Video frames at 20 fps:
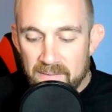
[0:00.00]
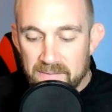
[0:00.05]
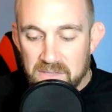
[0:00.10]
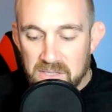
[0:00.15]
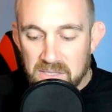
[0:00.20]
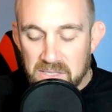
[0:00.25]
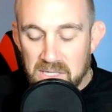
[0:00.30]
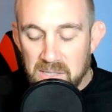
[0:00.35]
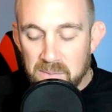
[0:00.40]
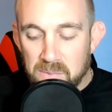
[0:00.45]

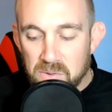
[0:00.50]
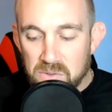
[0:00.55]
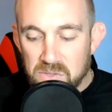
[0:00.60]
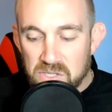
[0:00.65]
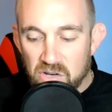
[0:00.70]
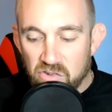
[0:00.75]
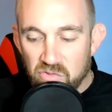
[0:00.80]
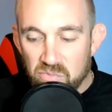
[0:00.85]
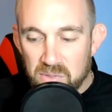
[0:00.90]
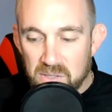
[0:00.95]
to keep
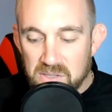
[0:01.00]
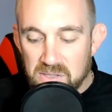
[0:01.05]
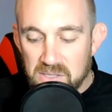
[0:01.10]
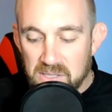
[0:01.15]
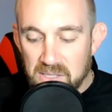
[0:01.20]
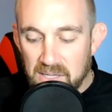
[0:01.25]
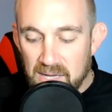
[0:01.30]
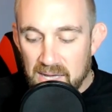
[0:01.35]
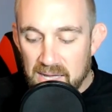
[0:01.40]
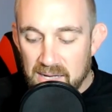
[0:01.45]
yourself
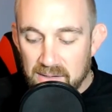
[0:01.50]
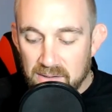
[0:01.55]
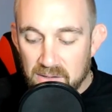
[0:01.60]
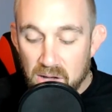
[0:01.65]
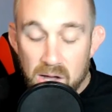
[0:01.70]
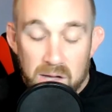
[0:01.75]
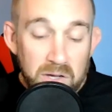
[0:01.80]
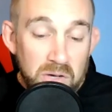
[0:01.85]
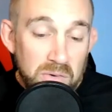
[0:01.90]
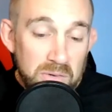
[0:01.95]
busy and
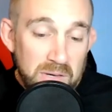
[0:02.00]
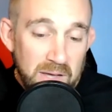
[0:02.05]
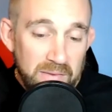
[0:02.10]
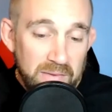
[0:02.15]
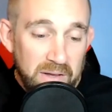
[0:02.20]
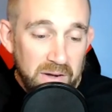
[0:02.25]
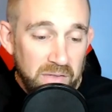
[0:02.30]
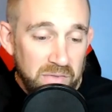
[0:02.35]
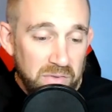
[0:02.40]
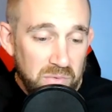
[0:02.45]
not go down
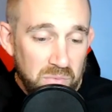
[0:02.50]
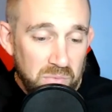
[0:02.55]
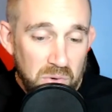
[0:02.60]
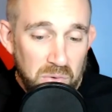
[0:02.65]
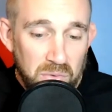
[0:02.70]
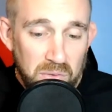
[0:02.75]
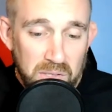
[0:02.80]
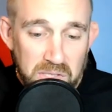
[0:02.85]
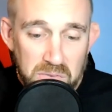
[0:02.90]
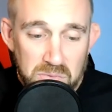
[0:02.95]
that other
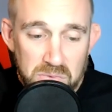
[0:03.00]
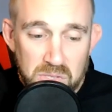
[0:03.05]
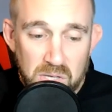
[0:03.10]
road like you